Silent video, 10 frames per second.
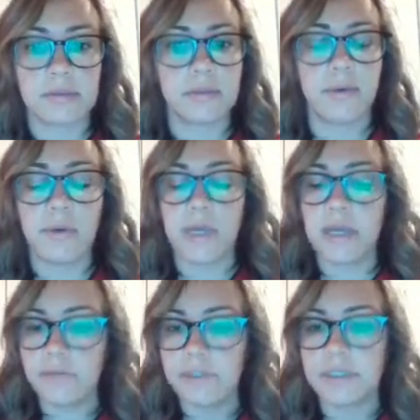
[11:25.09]
So
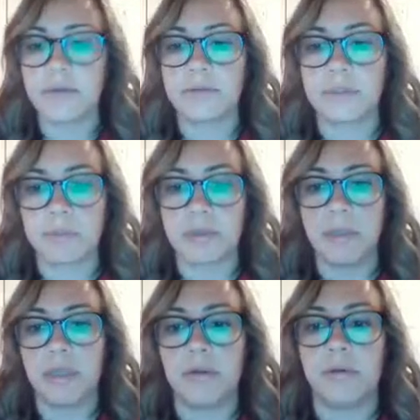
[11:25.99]
every single sperm
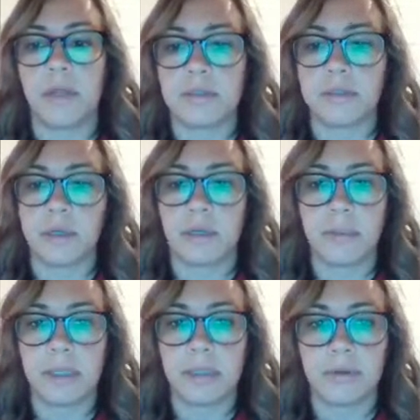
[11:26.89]
he creates are going to
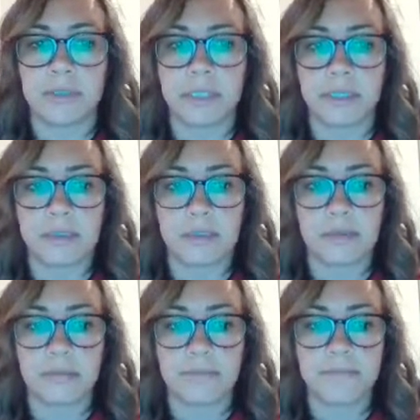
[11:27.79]
be little d's.